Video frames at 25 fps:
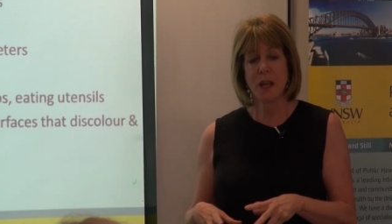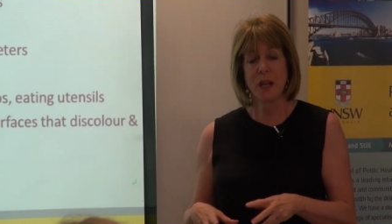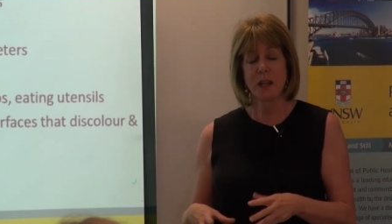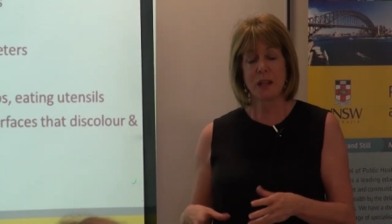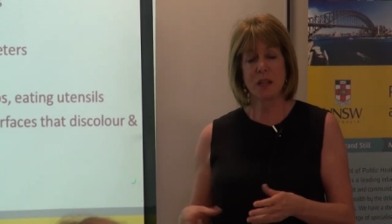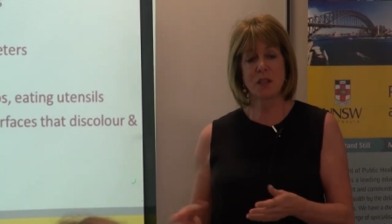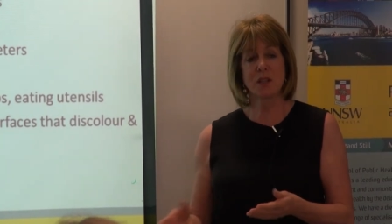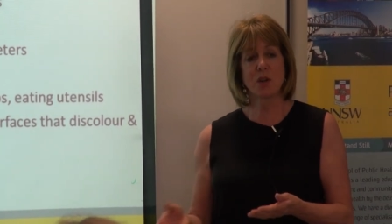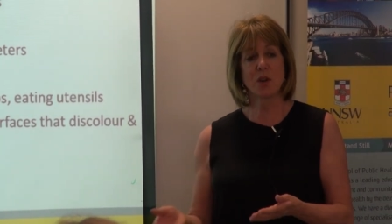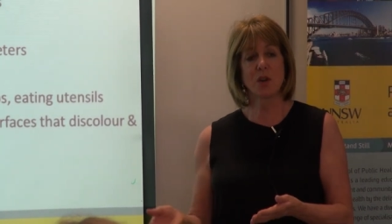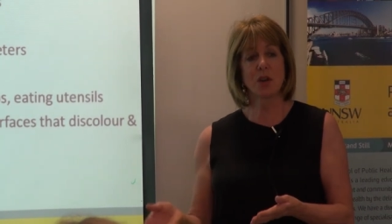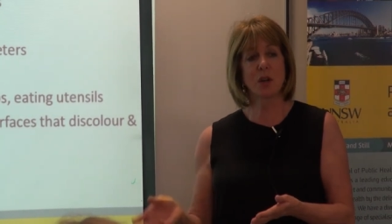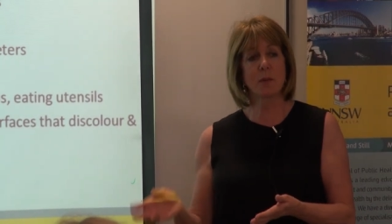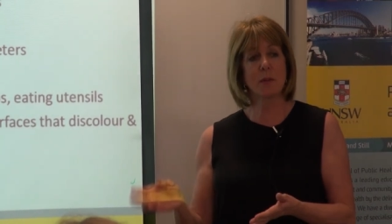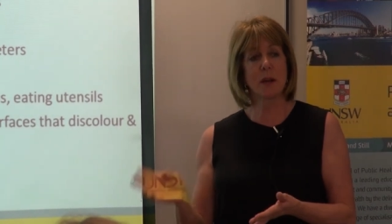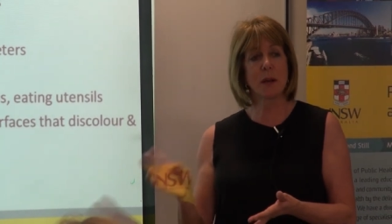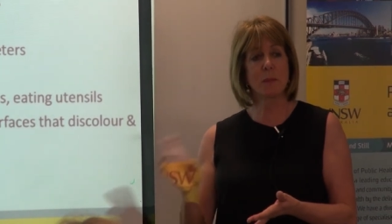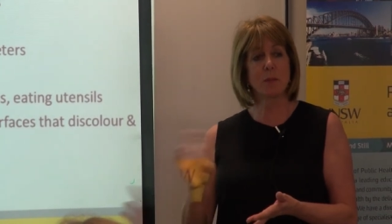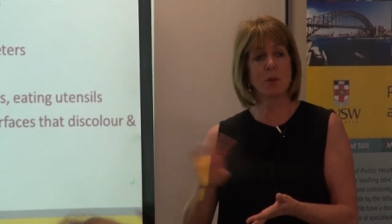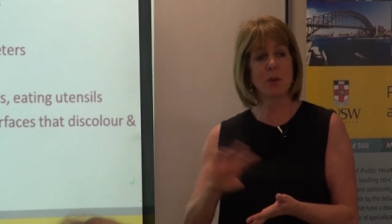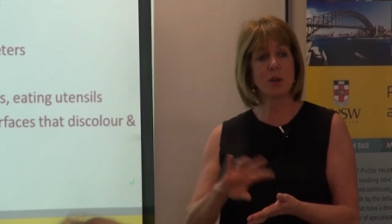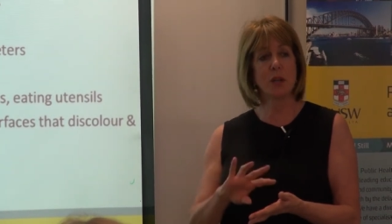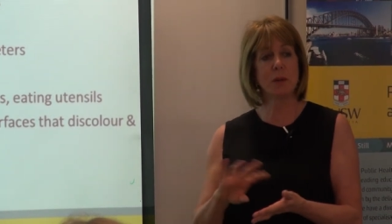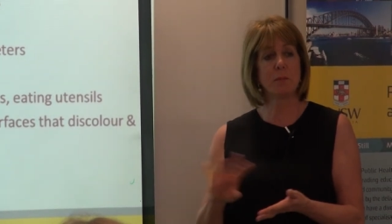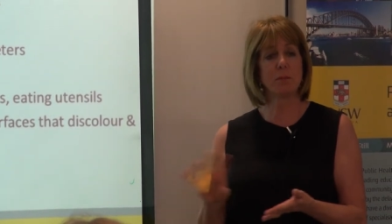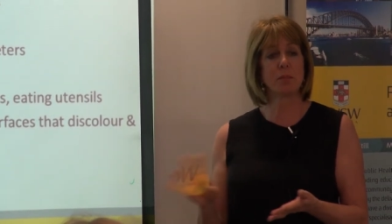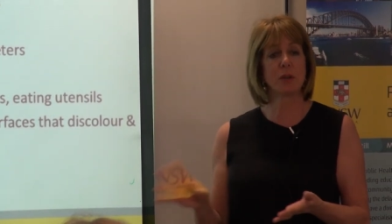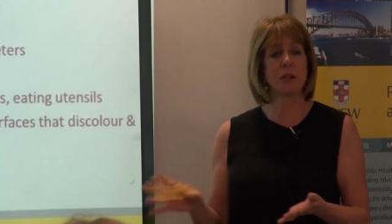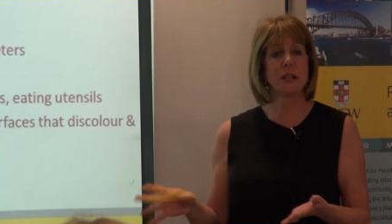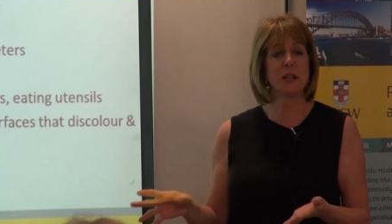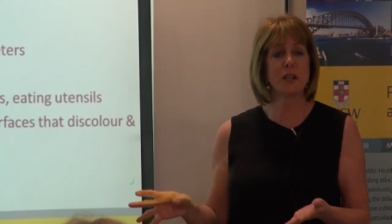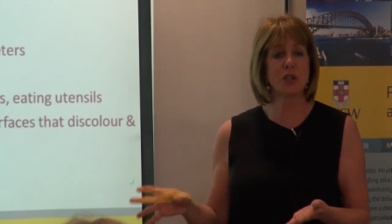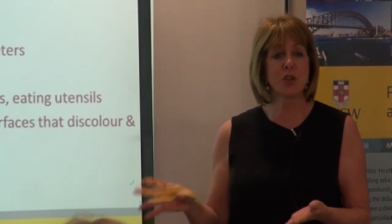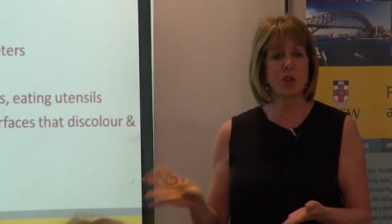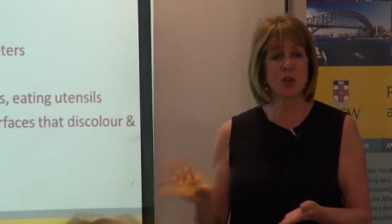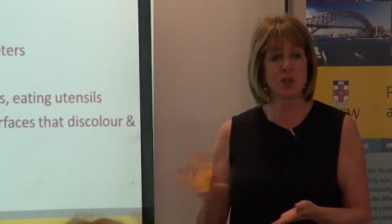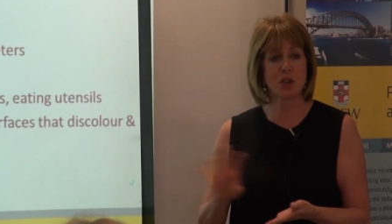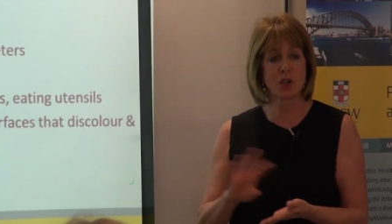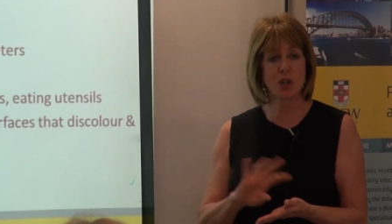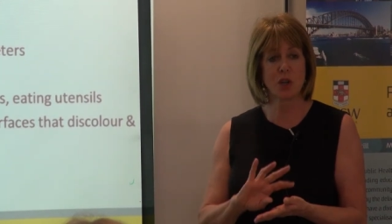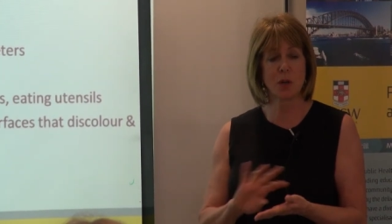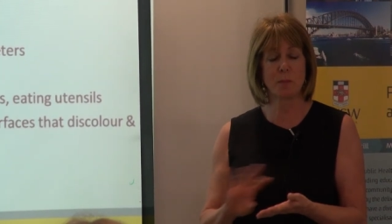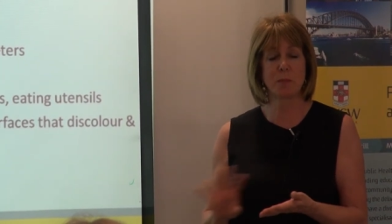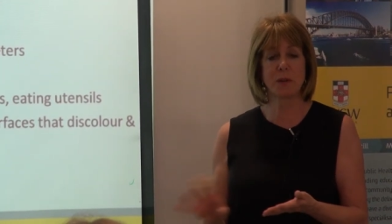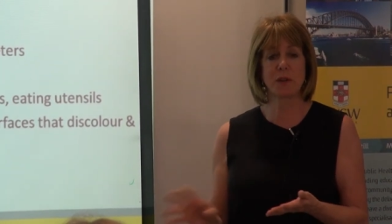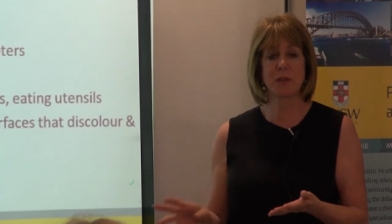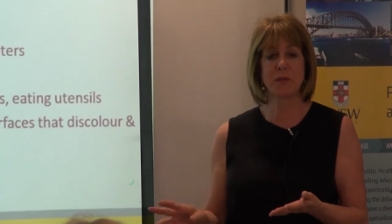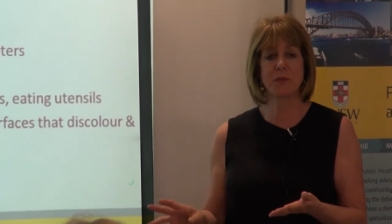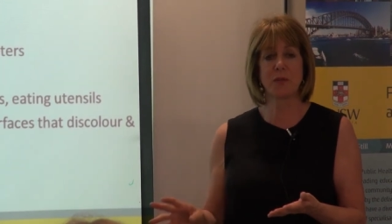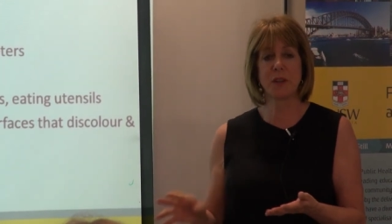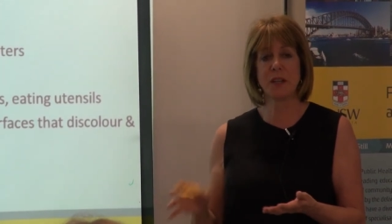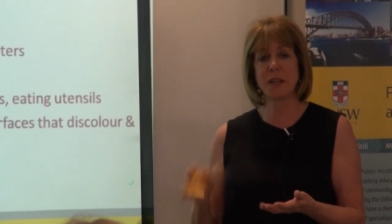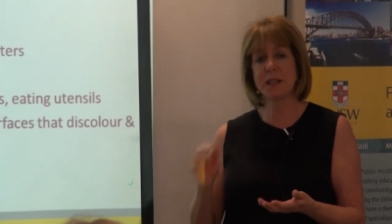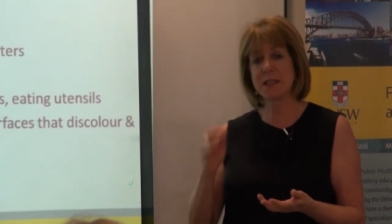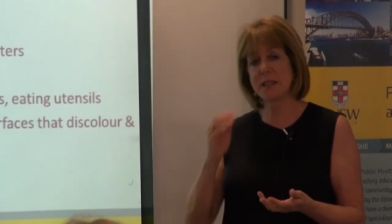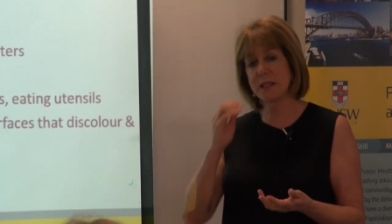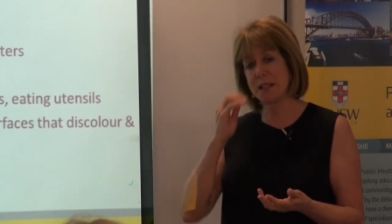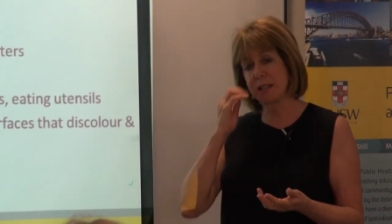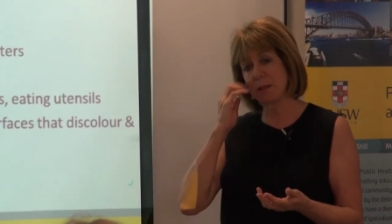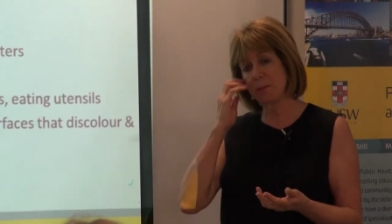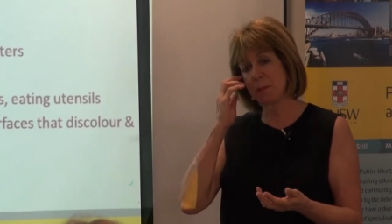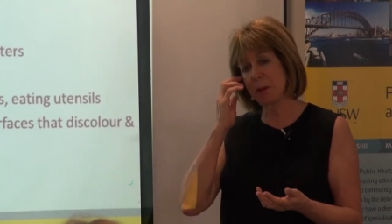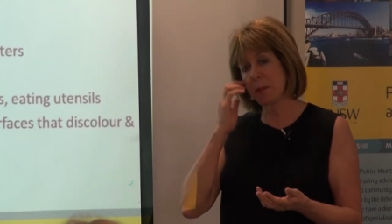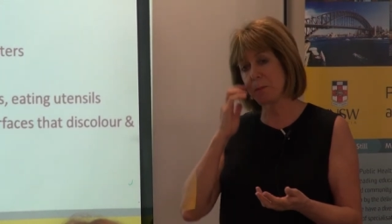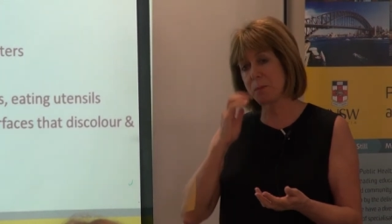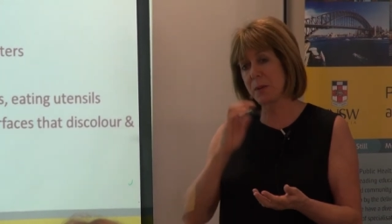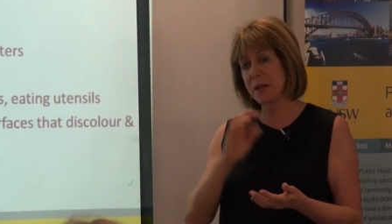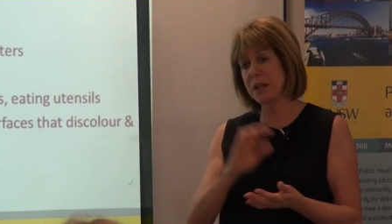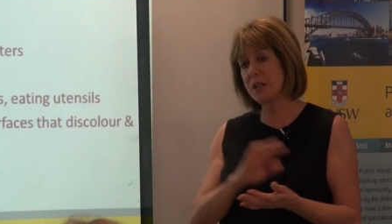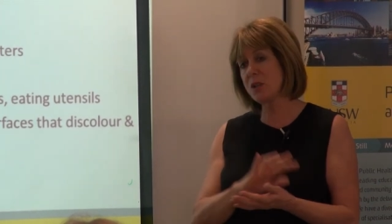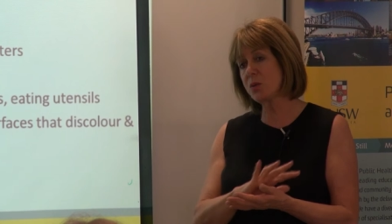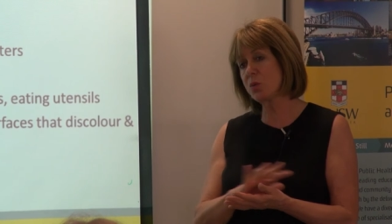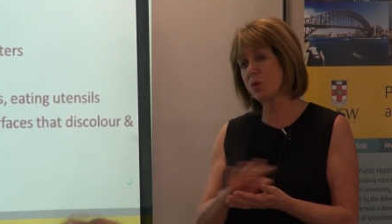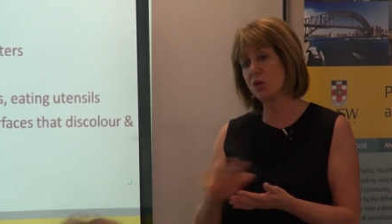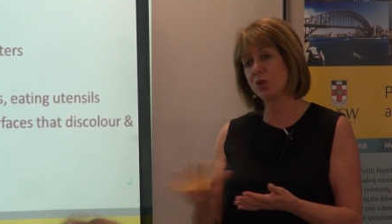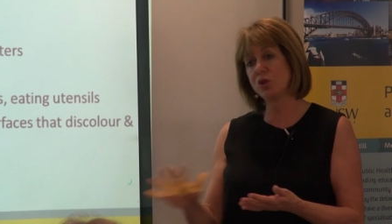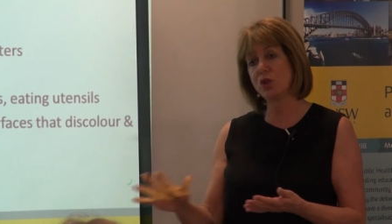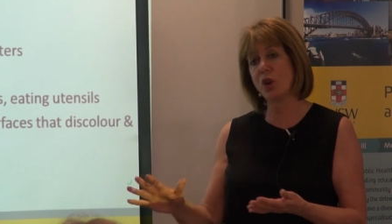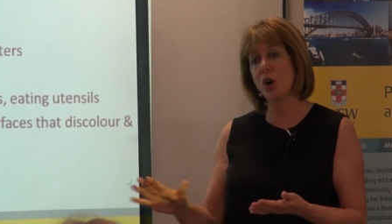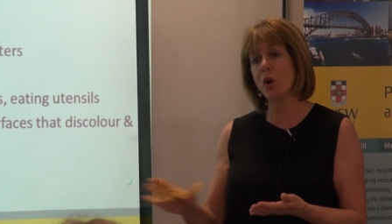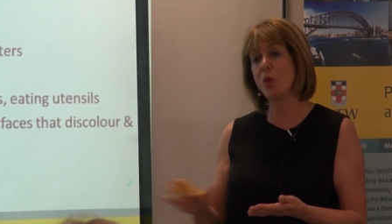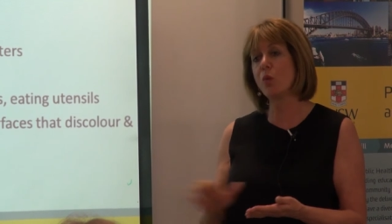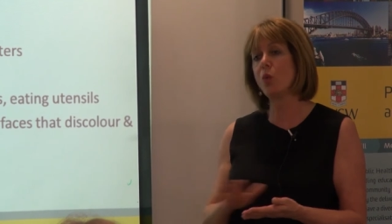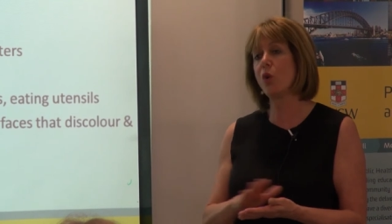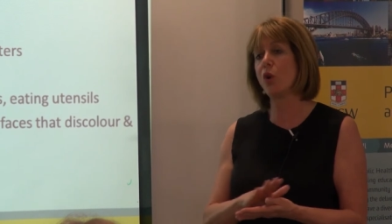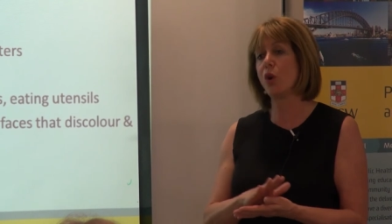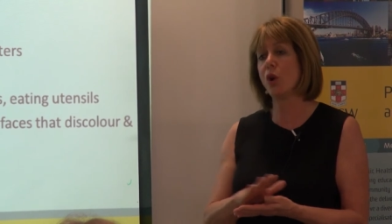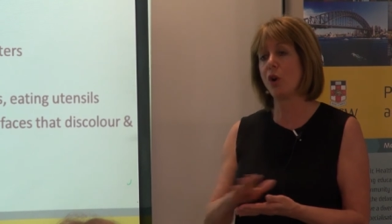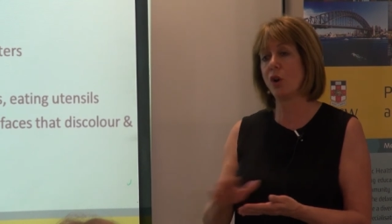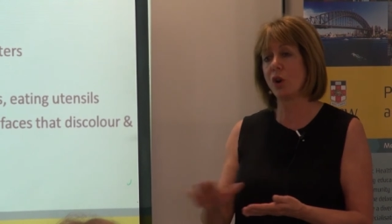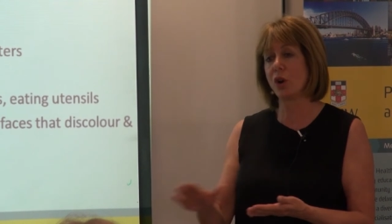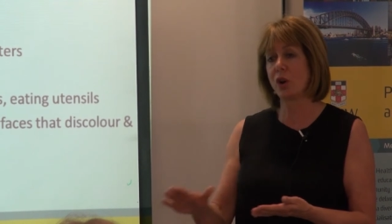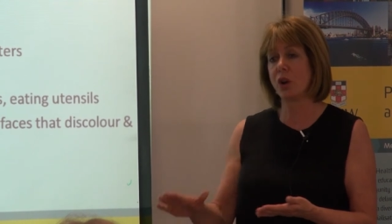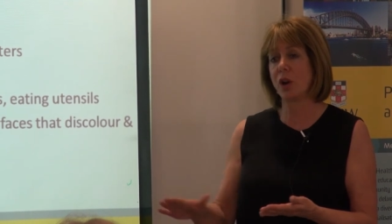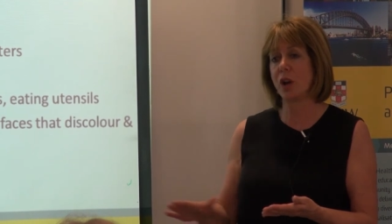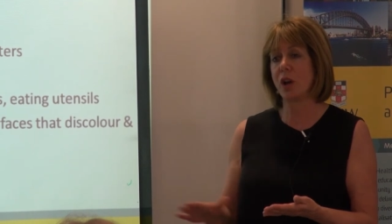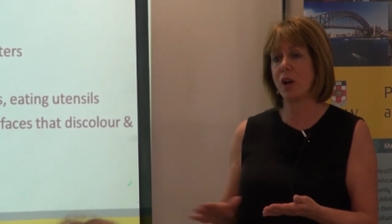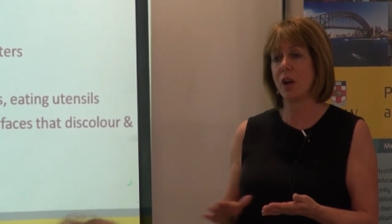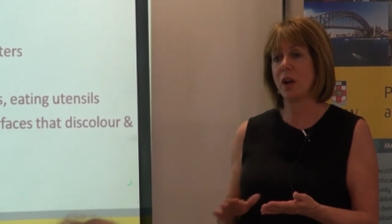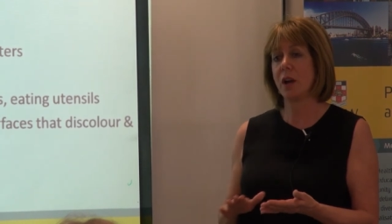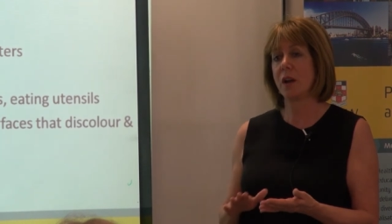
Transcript: They talk about putting bleach on top of the feces, but bleach will not work